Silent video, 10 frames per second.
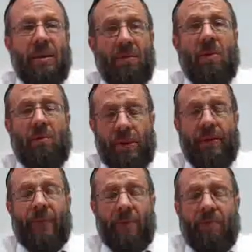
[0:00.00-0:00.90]
what we
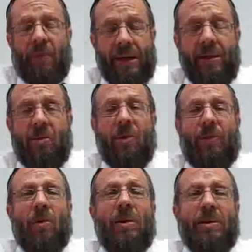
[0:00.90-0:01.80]
have
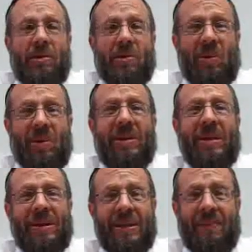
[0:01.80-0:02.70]
heretofore understood
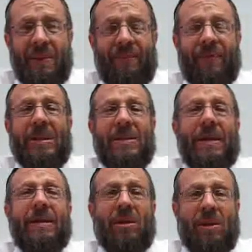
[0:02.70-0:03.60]
to be
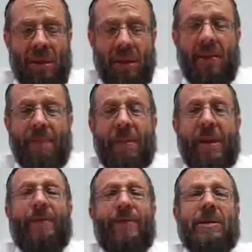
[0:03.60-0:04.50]
fundamental
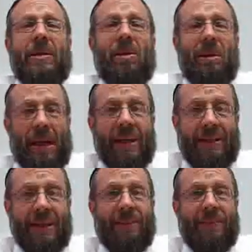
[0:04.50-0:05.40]
metaphysical
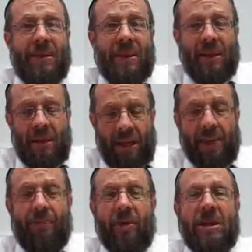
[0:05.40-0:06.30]
concepts
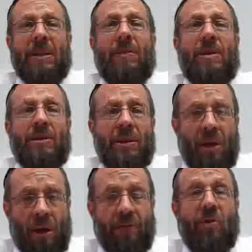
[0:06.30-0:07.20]
and principles
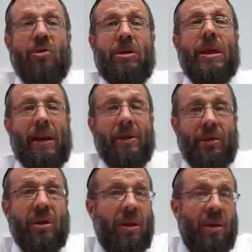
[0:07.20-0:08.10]
of Jewish
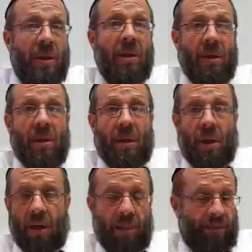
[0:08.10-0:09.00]
theology,
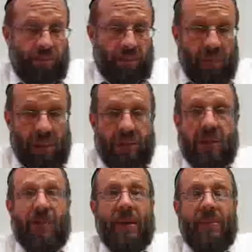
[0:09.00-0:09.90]
um, not to
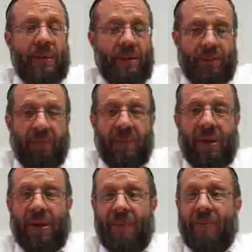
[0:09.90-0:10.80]
speak, I mean,
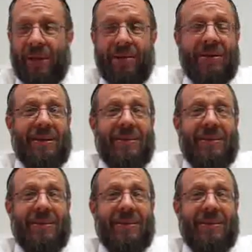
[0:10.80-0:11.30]
um, without